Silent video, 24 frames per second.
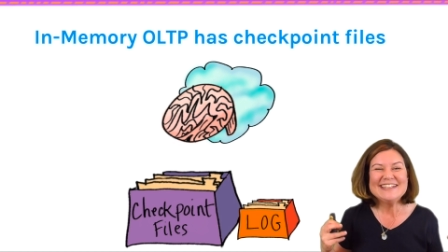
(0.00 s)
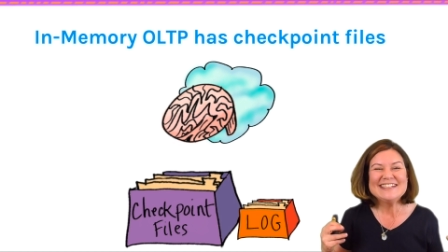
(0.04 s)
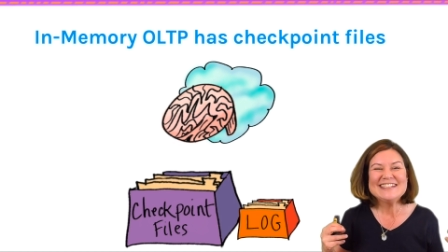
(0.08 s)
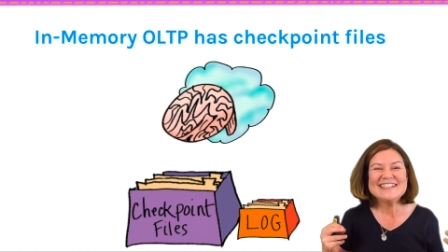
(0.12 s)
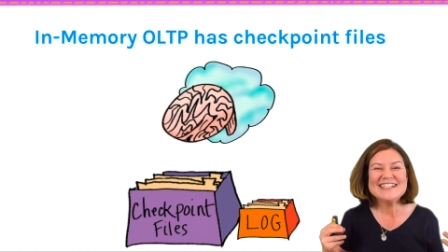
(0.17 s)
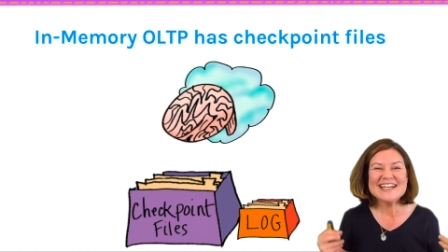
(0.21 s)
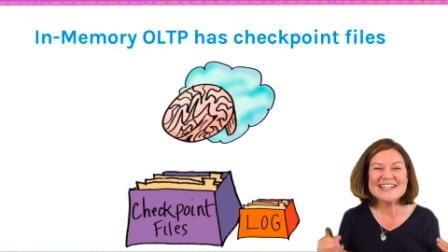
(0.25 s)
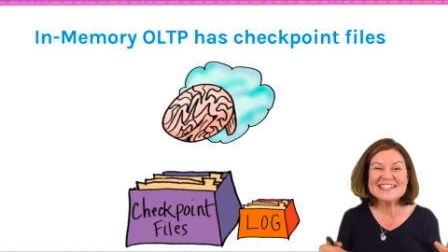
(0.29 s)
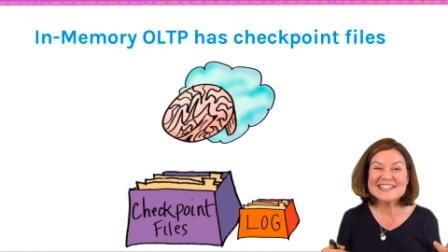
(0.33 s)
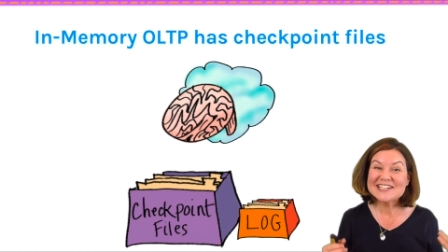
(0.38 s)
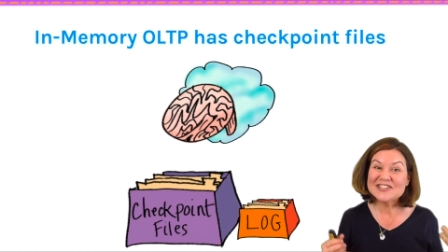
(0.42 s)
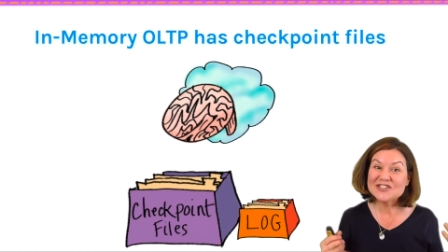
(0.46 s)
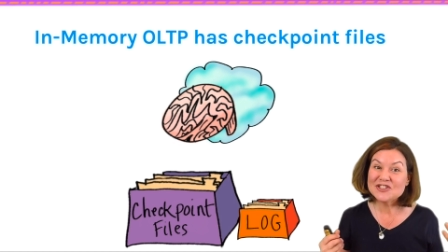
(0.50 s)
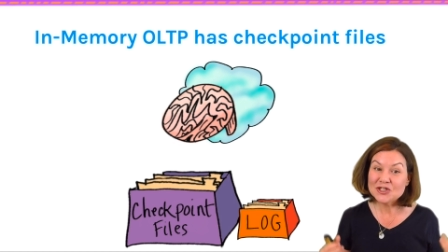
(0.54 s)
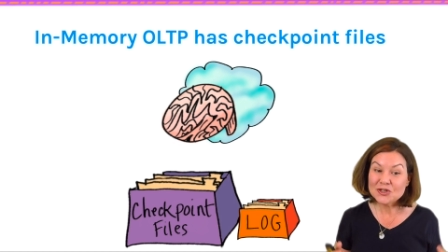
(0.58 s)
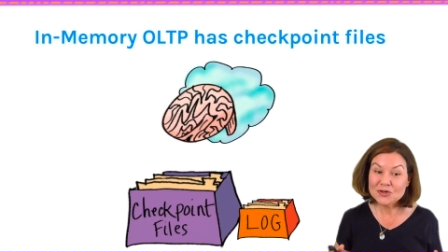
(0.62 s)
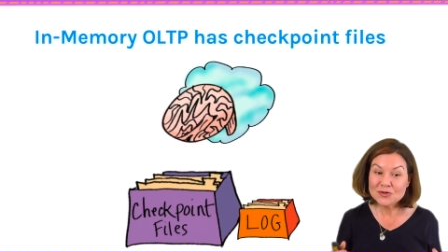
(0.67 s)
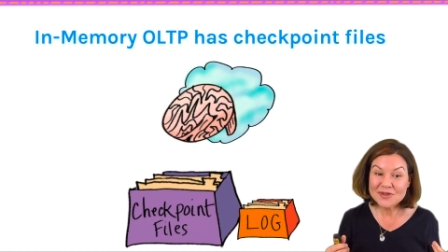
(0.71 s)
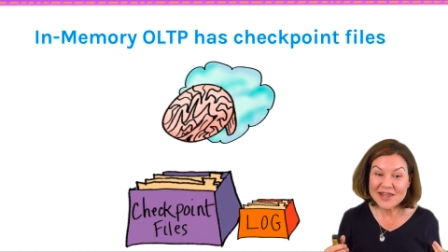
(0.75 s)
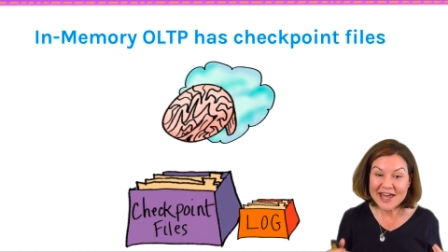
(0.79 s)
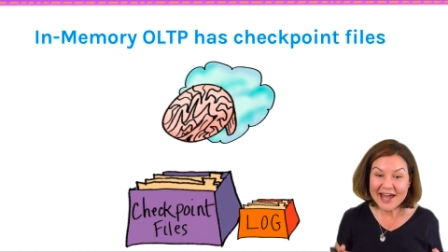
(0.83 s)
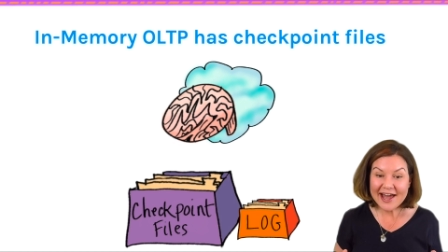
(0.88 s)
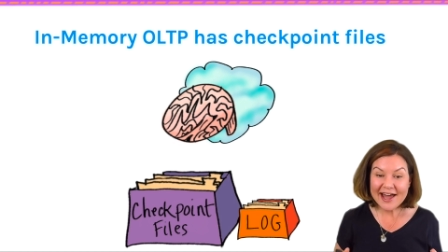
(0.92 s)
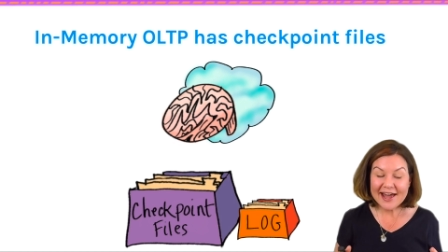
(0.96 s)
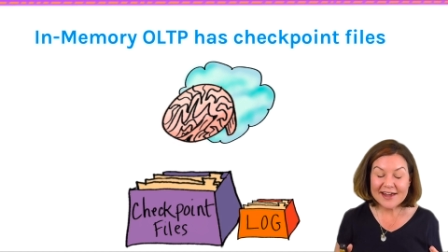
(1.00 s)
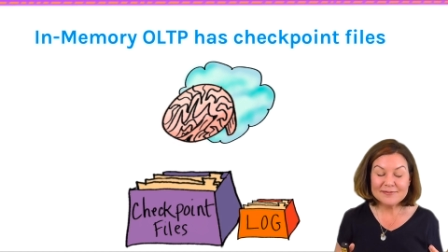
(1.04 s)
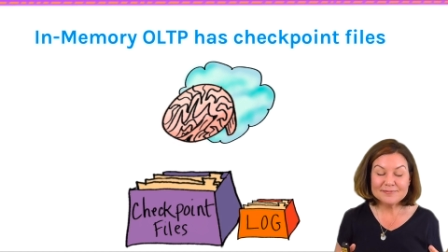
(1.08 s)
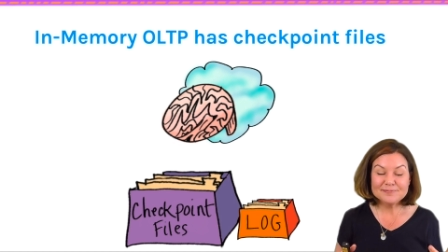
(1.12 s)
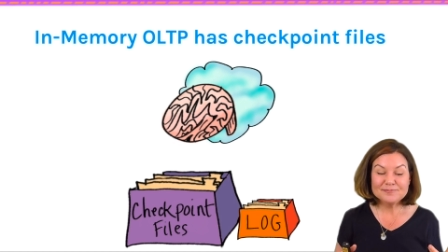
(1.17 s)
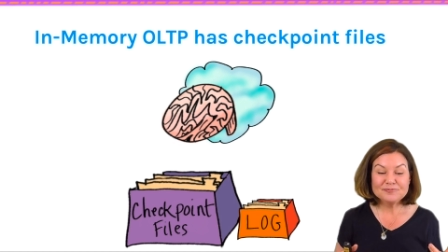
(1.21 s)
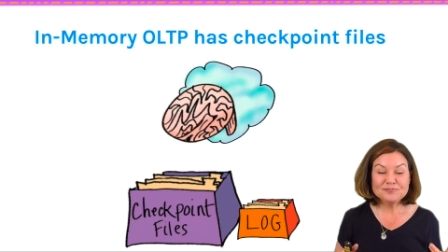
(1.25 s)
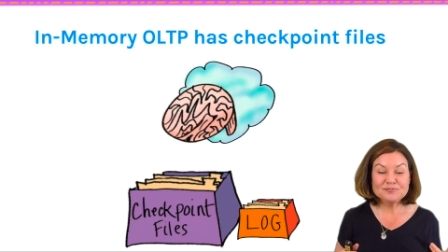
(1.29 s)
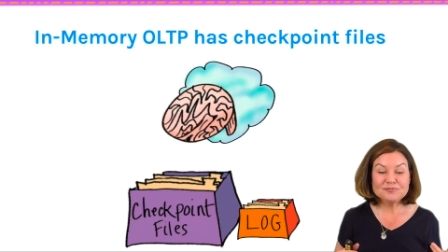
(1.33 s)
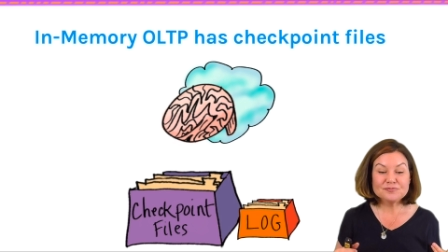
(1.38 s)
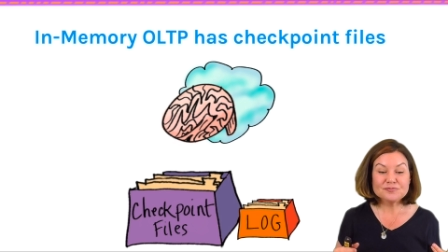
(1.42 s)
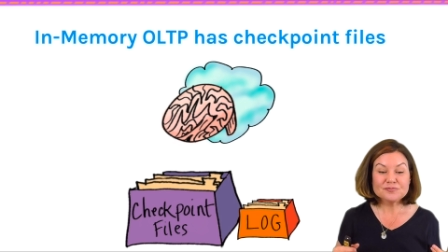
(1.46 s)
doesn't do that.
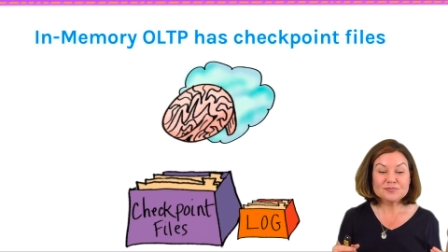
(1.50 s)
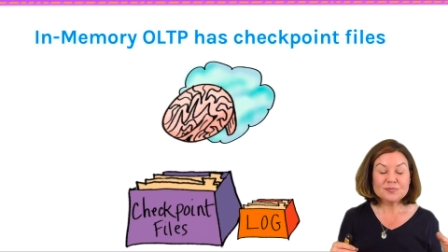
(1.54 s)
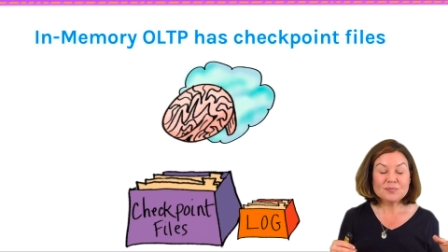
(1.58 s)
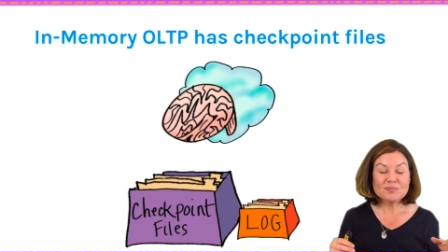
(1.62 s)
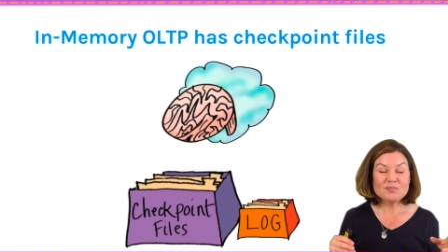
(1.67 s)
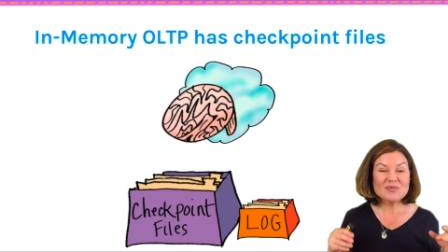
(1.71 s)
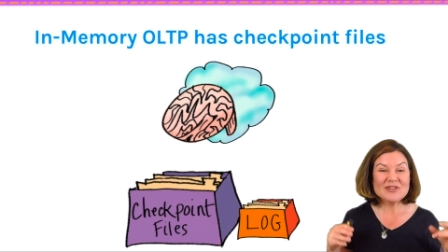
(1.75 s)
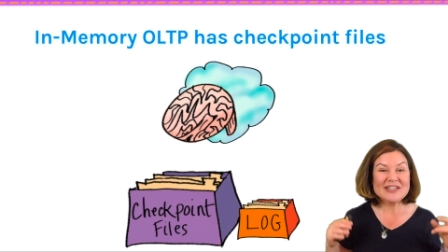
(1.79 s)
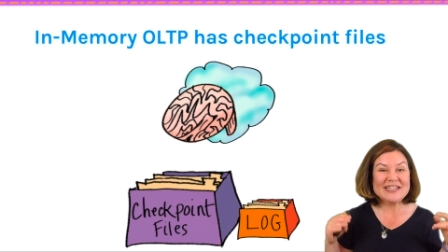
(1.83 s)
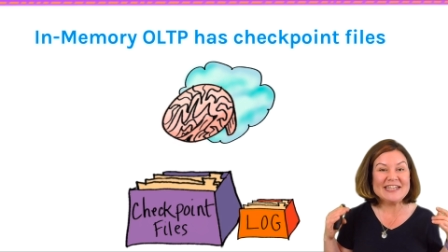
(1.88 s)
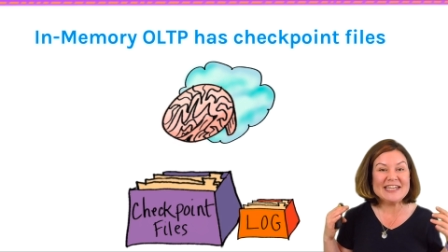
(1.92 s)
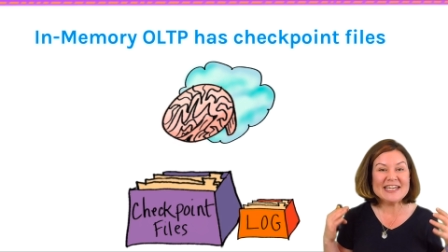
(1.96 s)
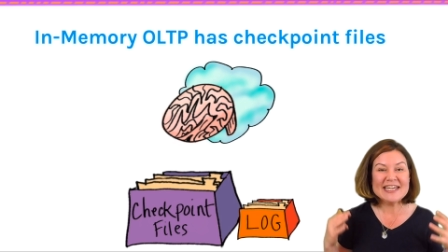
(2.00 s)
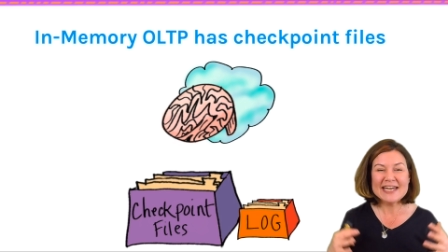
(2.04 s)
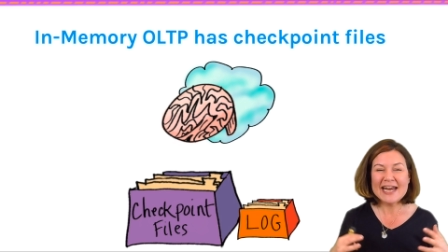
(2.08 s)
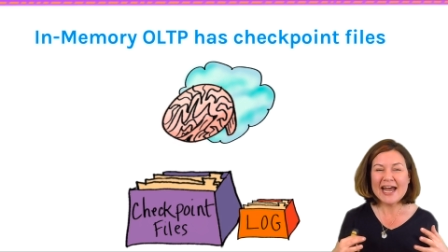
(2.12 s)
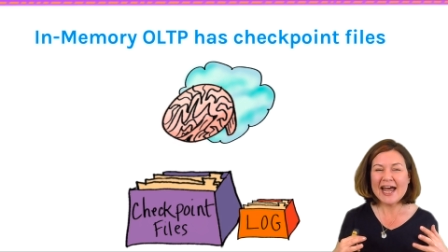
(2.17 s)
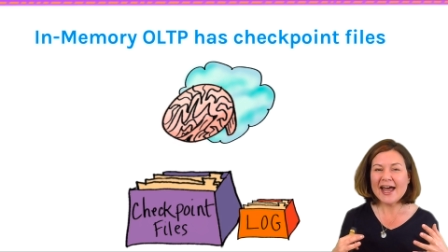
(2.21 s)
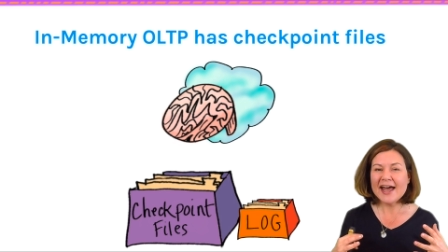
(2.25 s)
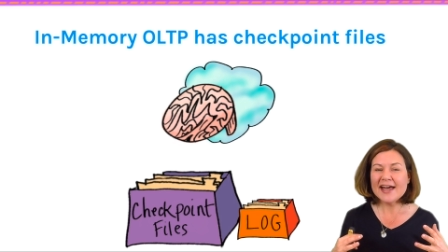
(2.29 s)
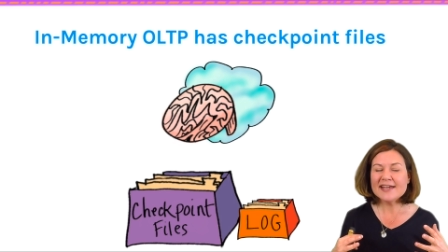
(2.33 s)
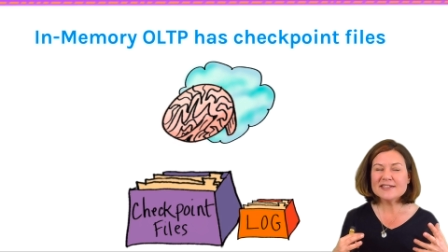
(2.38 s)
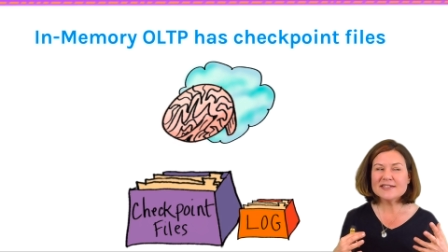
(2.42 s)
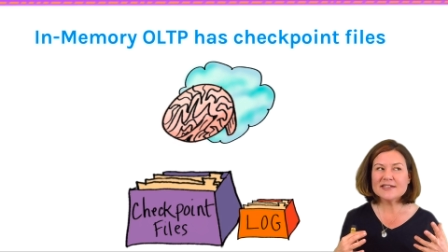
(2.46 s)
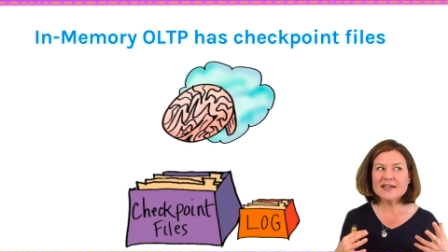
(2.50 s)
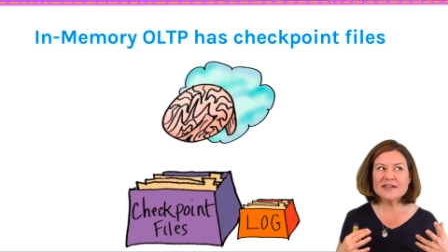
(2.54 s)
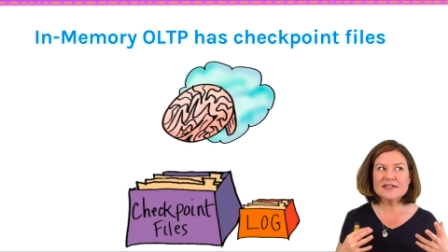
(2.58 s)
It has